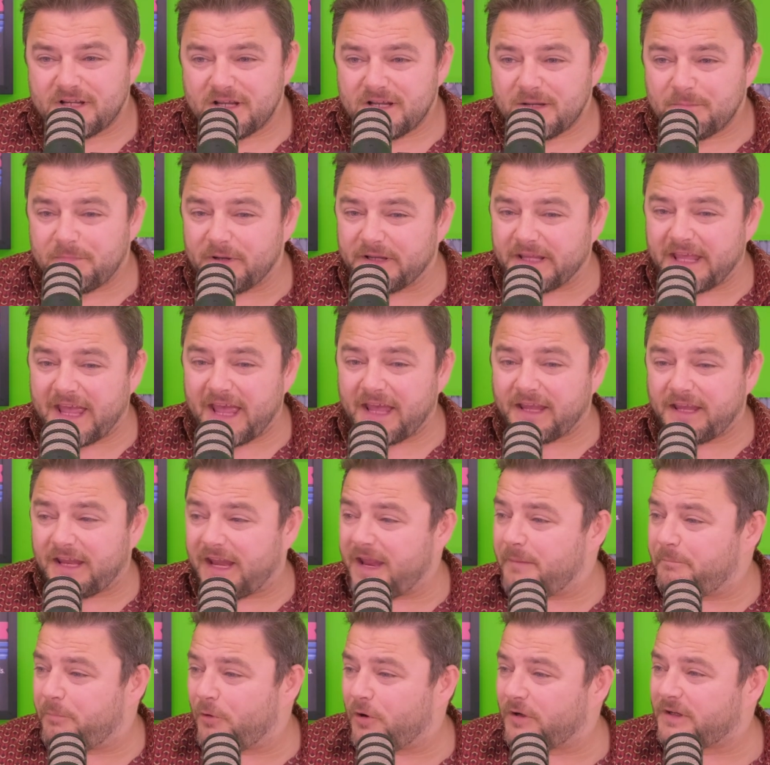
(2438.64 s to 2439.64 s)
But yeah,
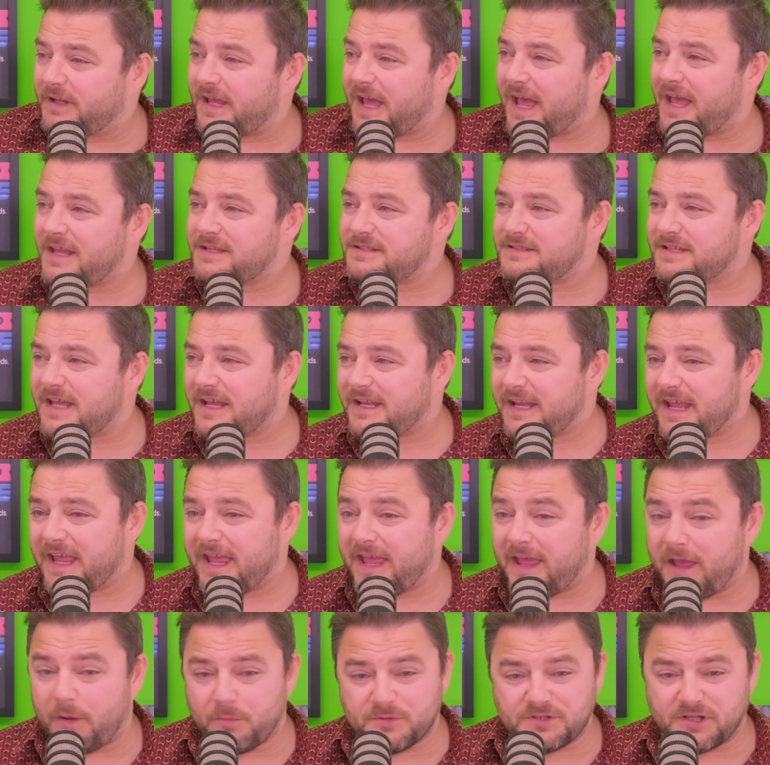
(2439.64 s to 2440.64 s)
great podcast, and
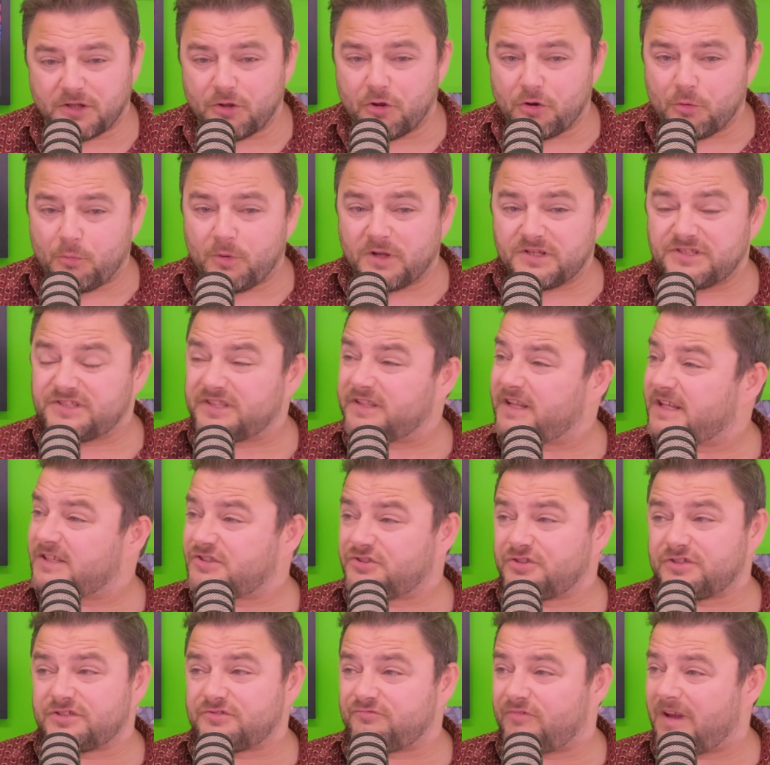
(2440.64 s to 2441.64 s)
it was a long one, so let's
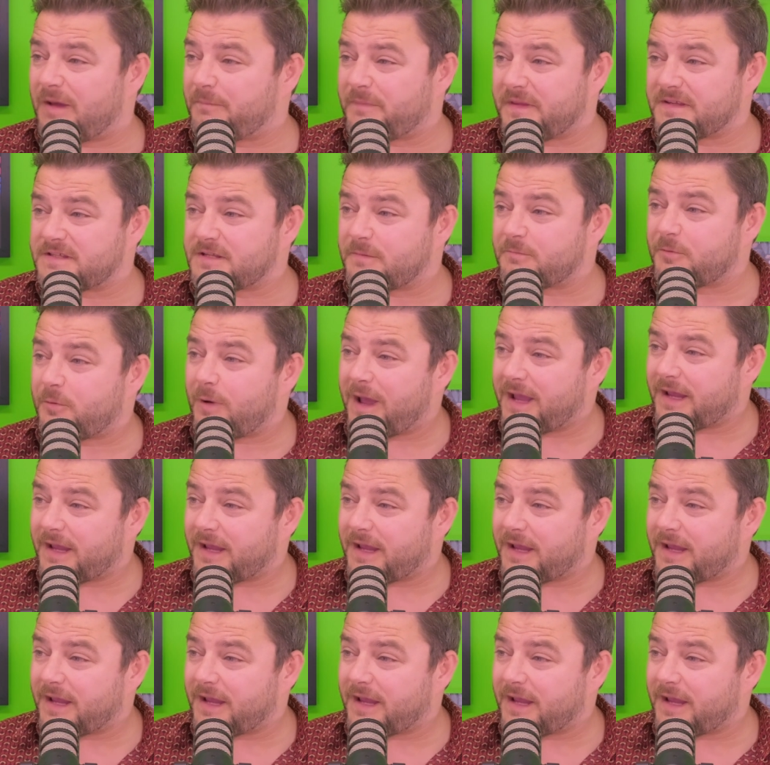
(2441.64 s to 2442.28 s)
just wrap this up quick.